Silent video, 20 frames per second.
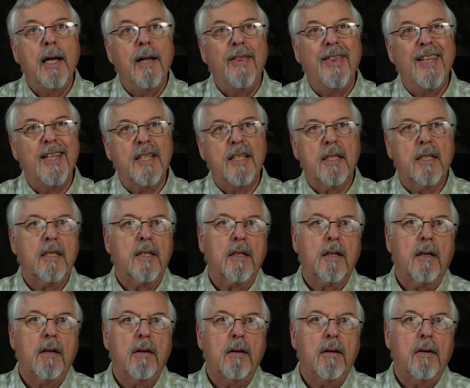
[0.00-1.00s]
This is the
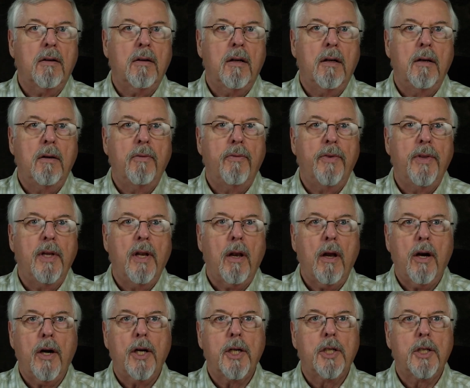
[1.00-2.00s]
color of the
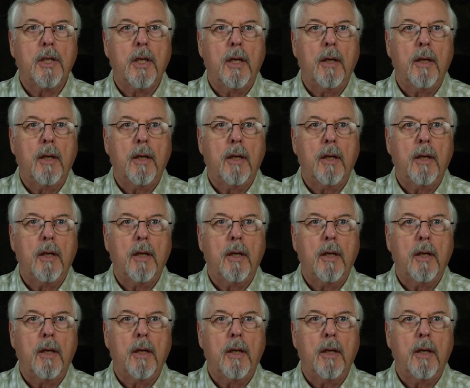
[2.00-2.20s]
large